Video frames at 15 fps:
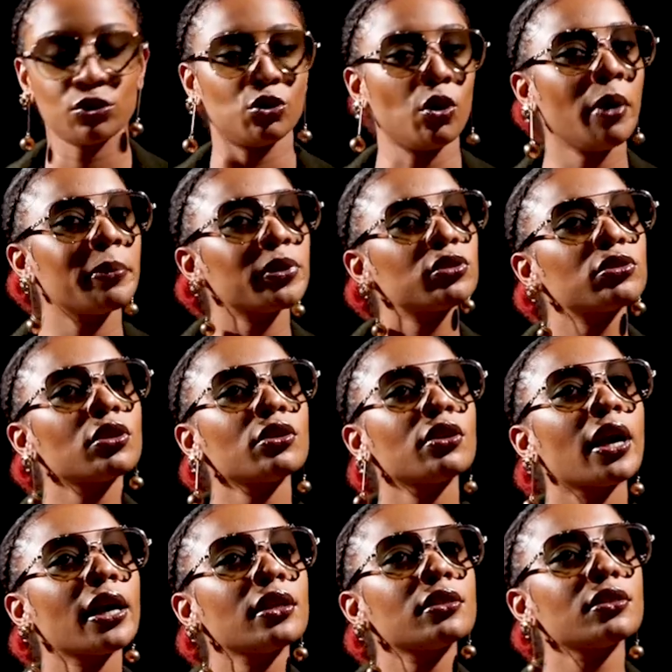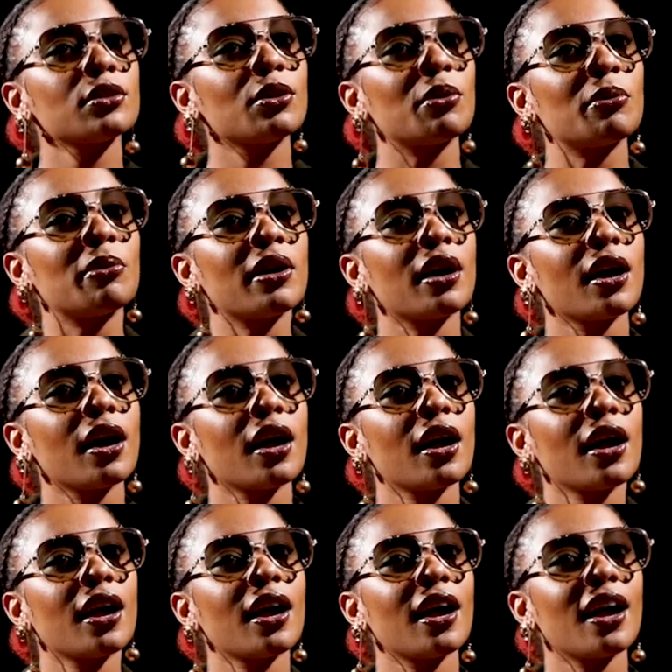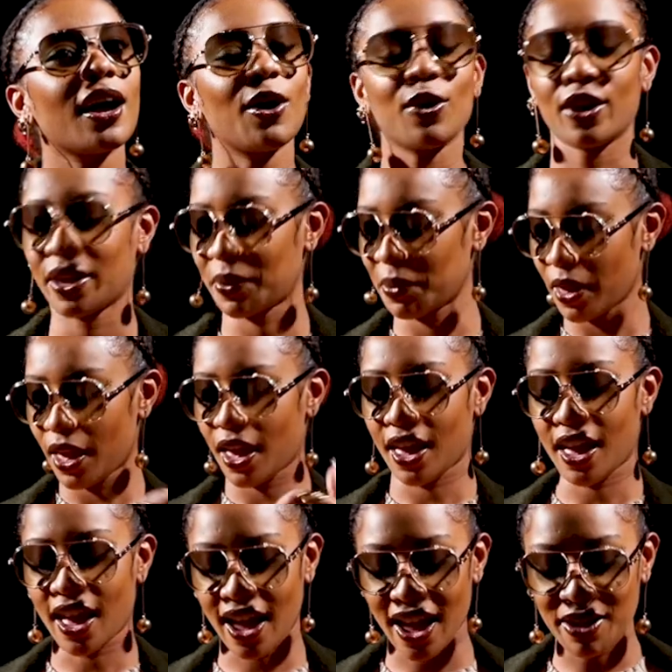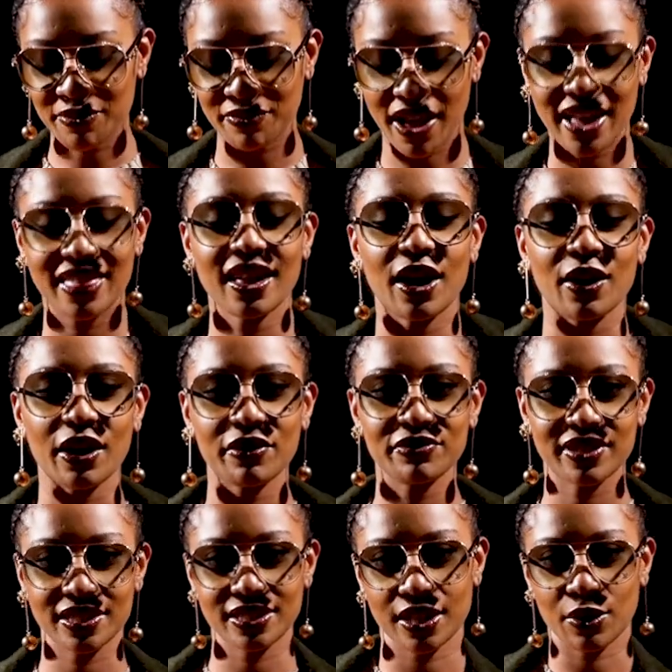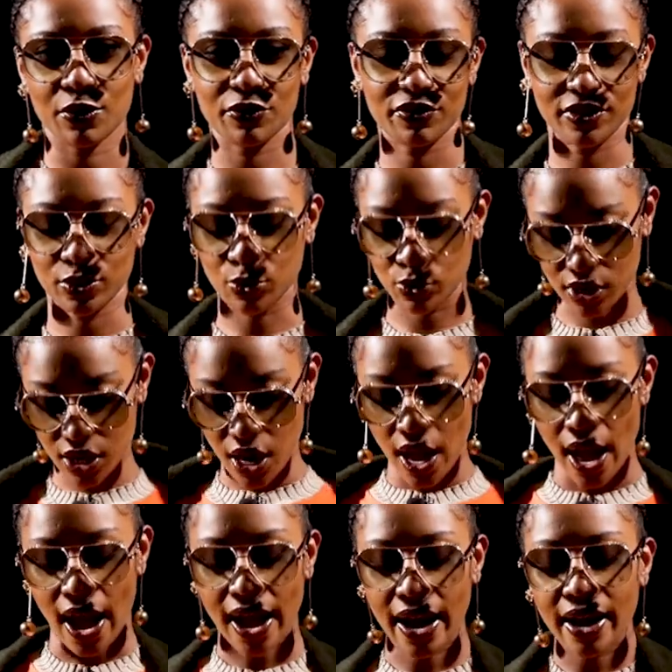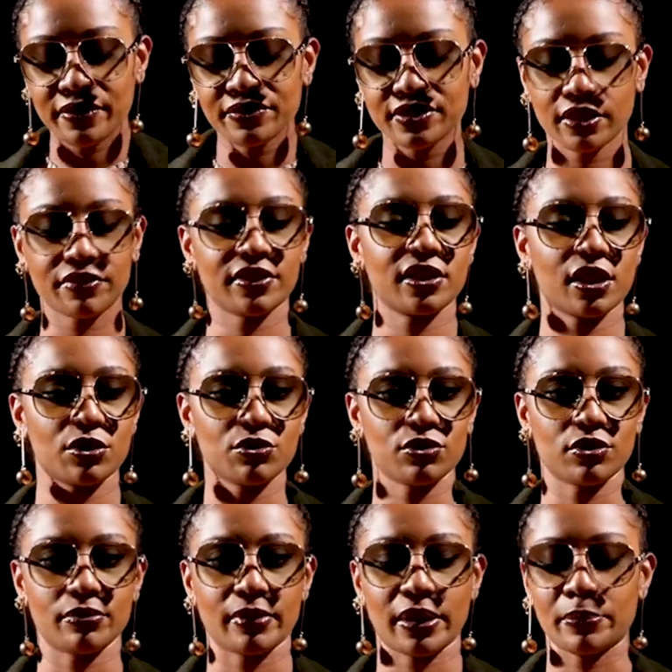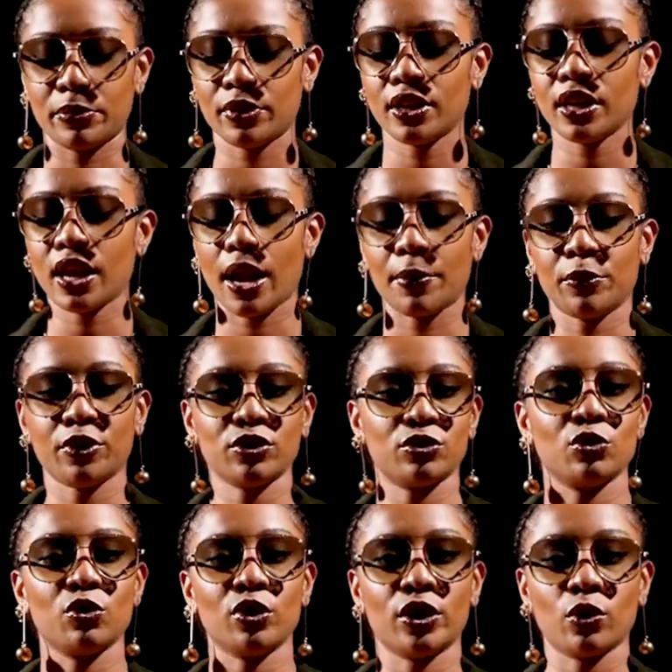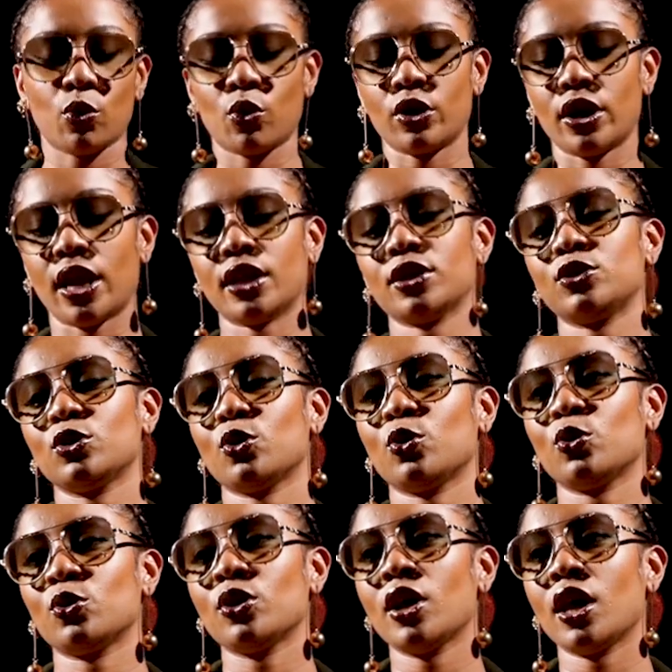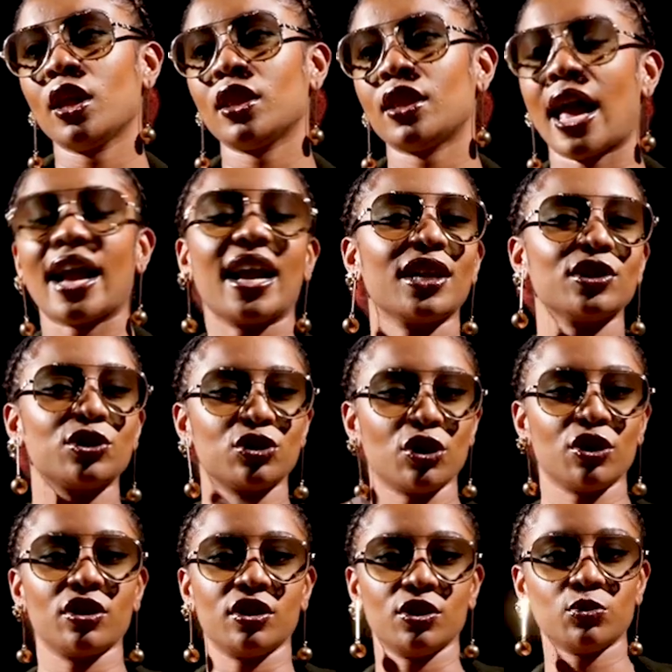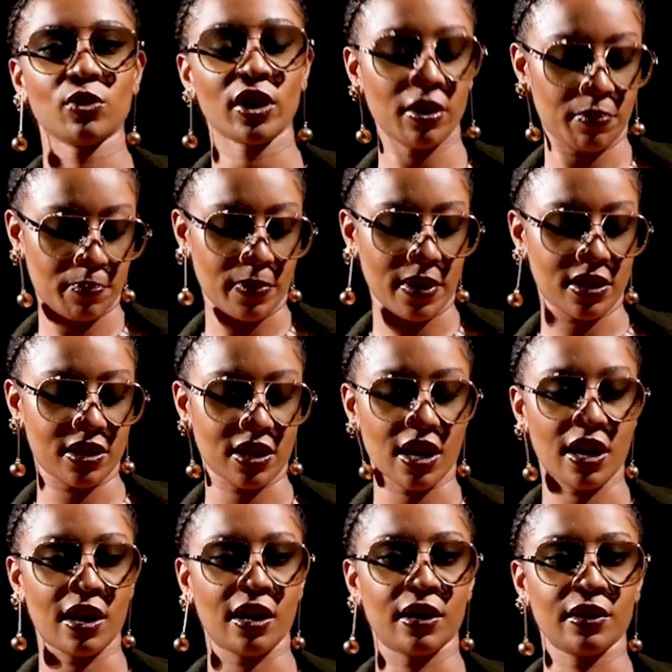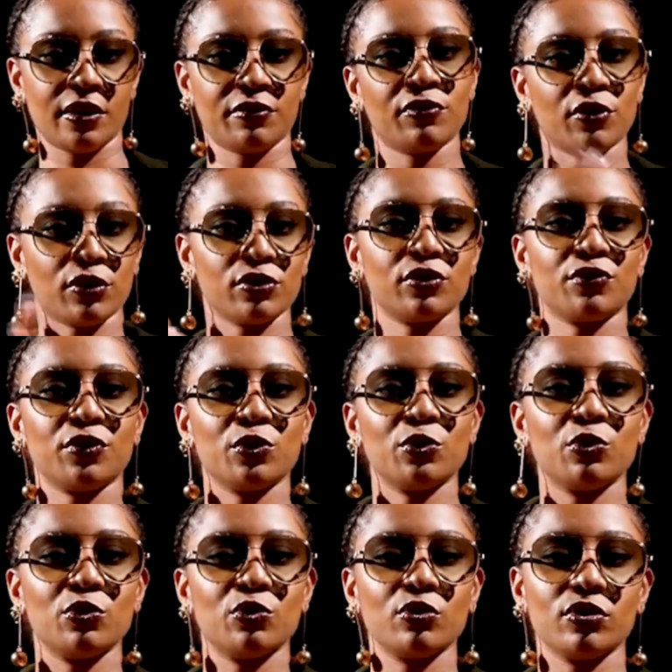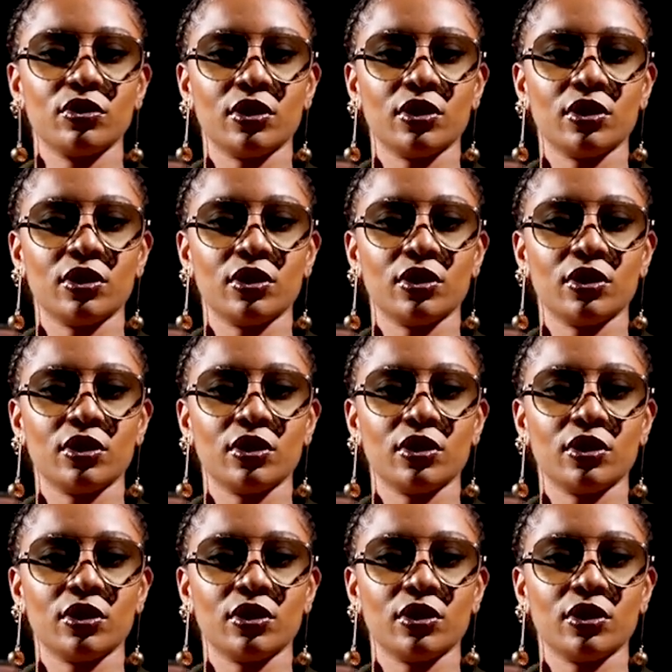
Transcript: you want me to show you guys? Or? Okay, I think I'll have to take off this coat. I have 7 tattoos on my body. I'm going to go in order. So I can't show you this one, but for those of you who